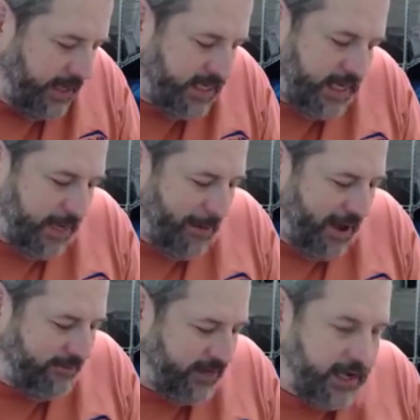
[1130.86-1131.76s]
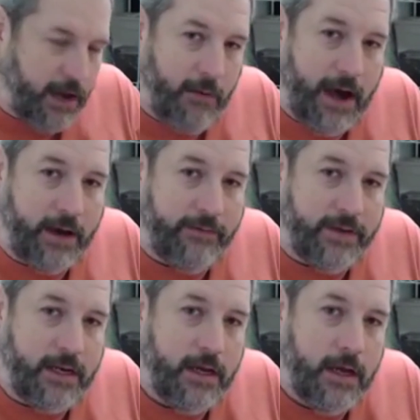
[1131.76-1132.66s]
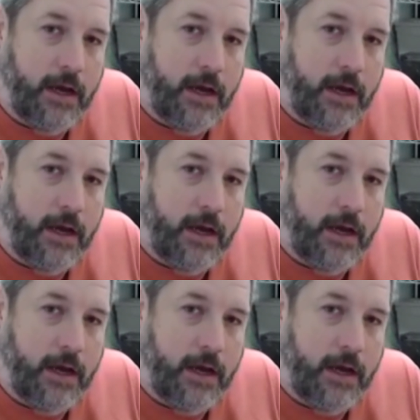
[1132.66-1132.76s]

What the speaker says: HDMI video out of it.